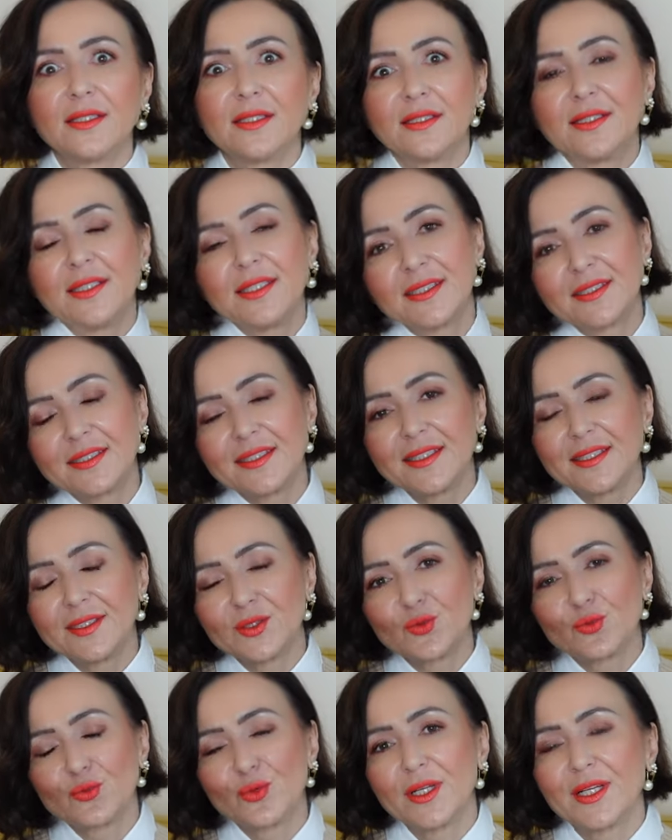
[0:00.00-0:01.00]
This
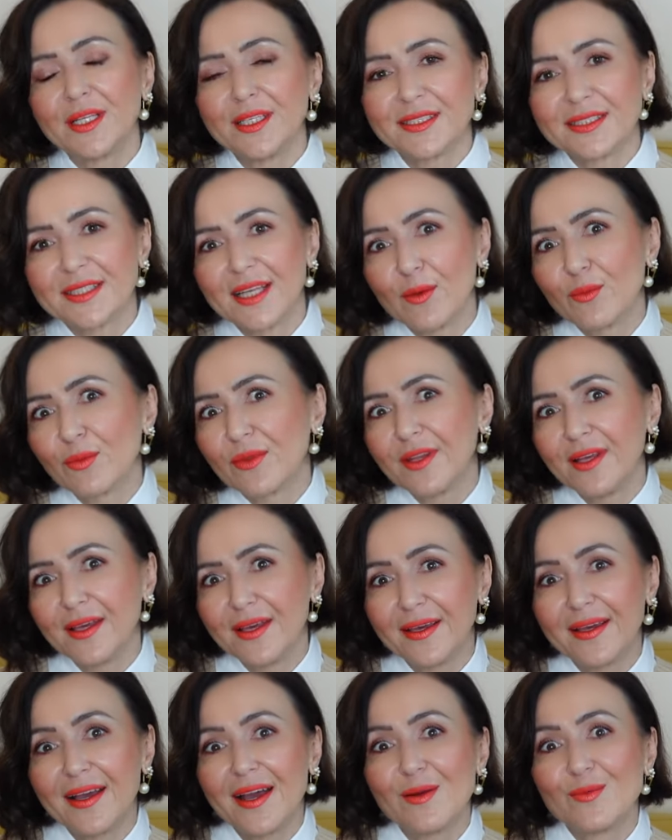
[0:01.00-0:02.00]
is really
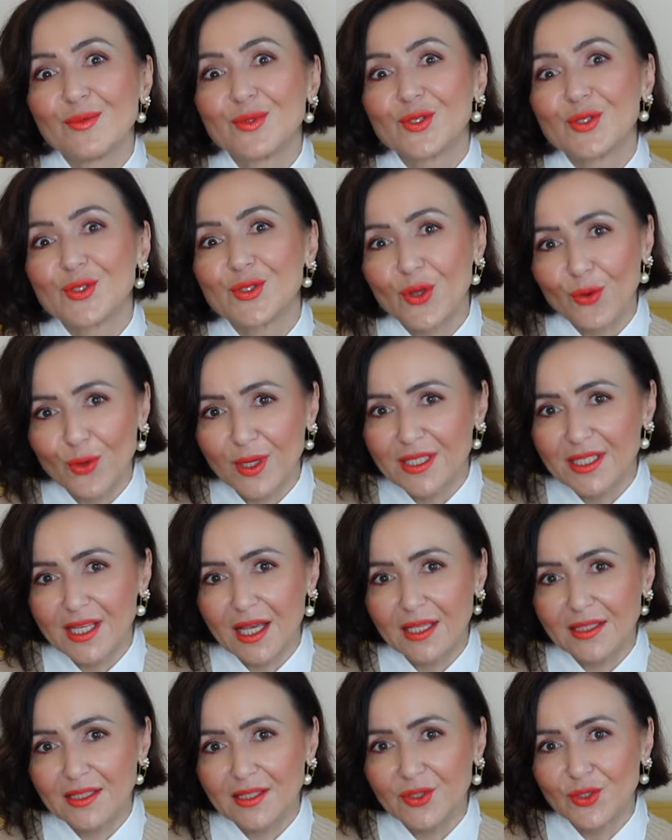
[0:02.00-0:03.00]
something I'm so
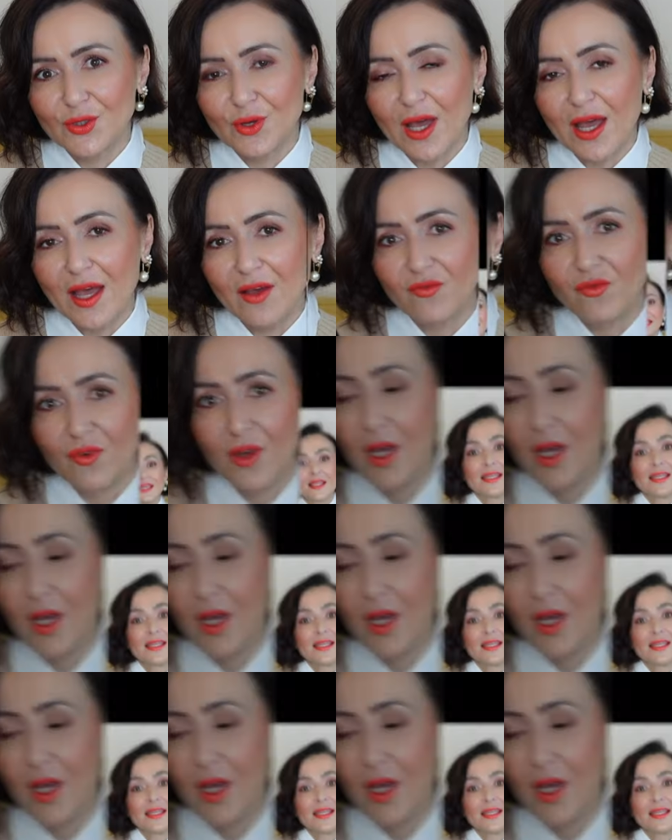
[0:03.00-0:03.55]
excited to have.